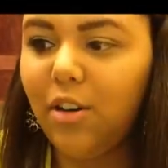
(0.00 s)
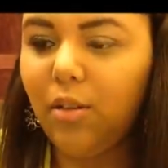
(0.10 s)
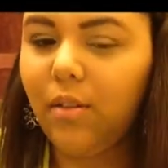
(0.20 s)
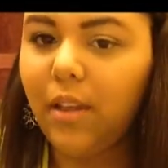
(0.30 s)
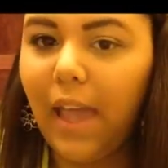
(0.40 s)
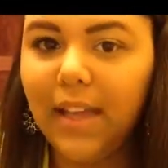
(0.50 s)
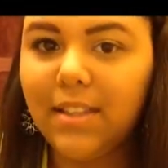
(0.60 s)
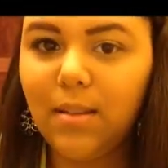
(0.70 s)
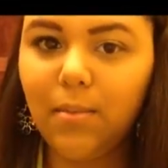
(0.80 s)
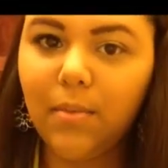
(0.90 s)
It'll
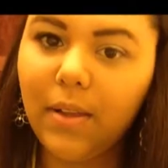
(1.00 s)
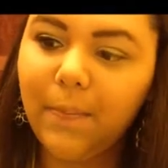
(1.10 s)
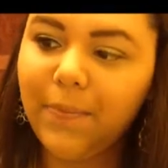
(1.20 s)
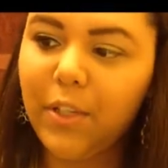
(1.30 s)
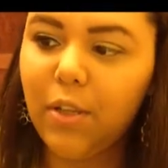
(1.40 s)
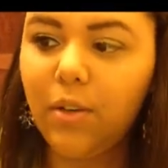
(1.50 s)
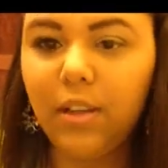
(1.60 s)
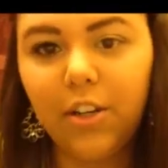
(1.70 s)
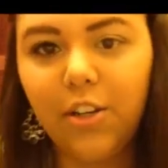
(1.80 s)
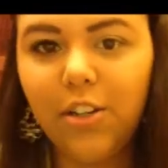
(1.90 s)
add some,
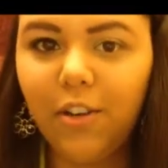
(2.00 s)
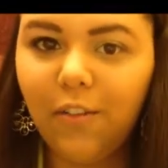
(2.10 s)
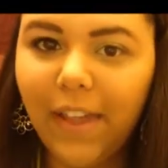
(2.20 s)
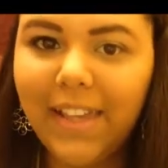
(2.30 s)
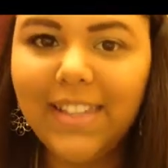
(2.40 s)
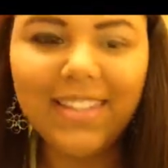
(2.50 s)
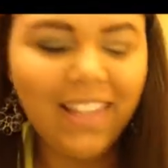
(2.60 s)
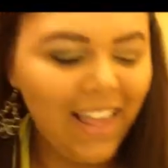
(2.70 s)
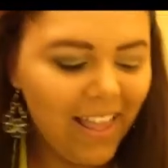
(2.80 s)
glitter to your face.